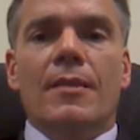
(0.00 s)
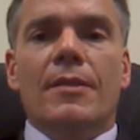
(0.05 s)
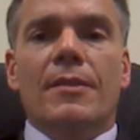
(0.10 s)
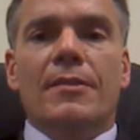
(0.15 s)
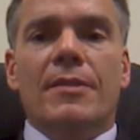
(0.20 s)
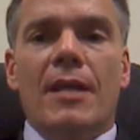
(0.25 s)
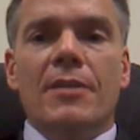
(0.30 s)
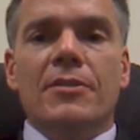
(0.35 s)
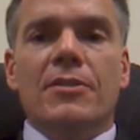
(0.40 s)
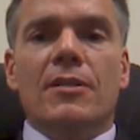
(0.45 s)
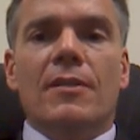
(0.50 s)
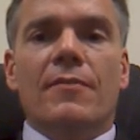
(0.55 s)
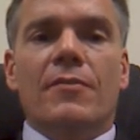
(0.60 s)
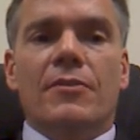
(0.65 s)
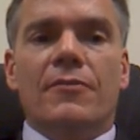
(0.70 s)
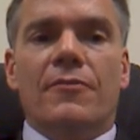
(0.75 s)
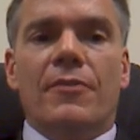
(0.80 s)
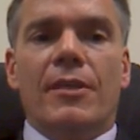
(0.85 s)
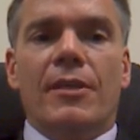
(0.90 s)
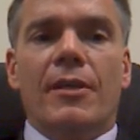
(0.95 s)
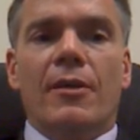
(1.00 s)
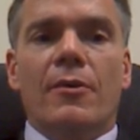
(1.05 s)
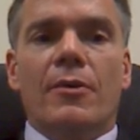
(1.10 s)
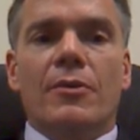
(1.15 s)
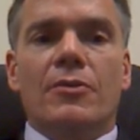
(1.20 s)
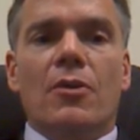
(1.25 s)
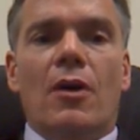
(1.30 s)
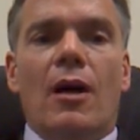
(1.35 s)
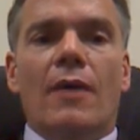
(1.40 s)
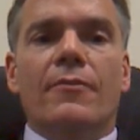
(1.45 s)
The intention of this video
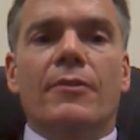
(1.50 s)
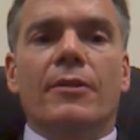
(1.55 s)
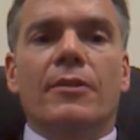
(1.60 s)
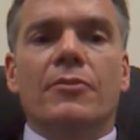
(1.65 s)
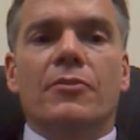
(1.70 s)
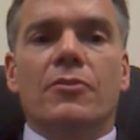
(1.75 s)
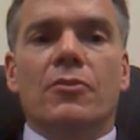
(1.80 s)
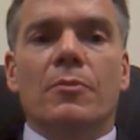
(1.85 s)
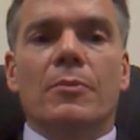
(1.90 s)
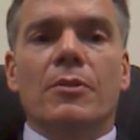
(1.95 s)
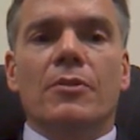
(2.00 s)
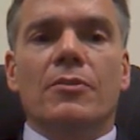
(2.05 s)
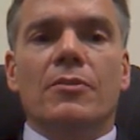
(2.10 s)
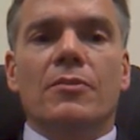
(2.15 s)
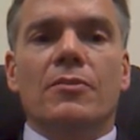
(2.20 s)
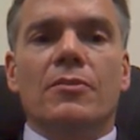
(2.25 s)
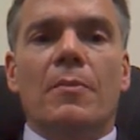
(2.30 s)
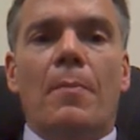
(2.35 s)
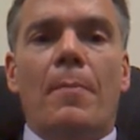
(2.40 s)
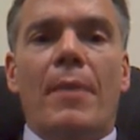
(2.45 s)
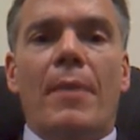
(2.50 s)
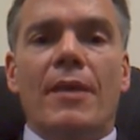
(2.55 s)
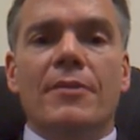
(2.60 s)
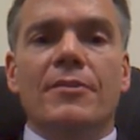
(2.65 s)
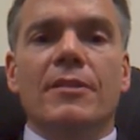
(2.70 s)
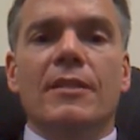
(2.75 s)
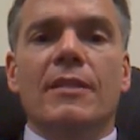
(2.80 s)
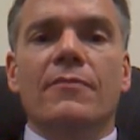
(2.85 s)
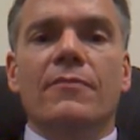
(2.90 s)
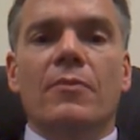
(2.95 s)
is to offer consumers some
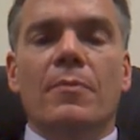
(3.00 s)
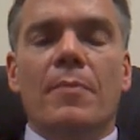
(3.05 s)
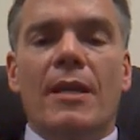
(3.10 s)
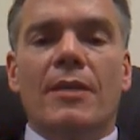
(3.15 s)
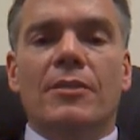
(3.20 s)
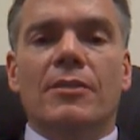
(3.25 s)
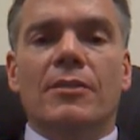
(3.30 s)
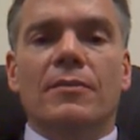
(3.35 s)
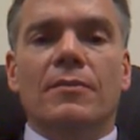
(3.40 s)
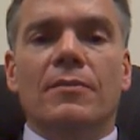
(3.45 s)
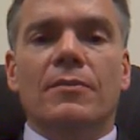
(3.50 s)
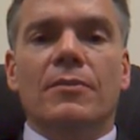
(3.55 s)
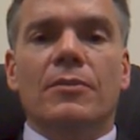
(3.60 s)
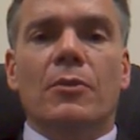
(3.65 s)
basic information